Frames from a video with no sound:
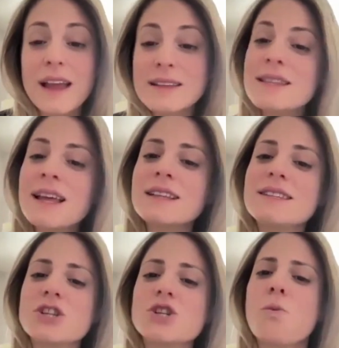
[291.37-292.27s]
Isn't
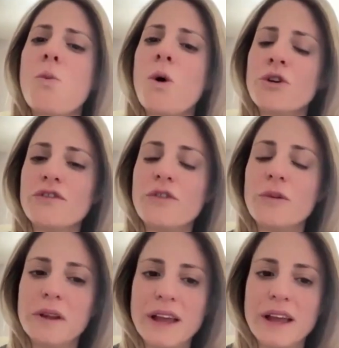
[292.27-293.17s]
that such a
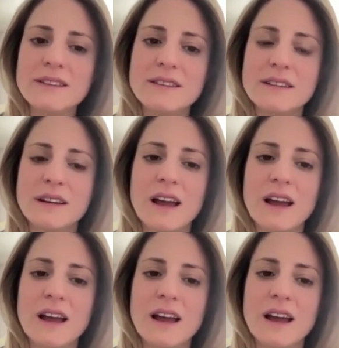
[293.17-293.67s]
wonderful place to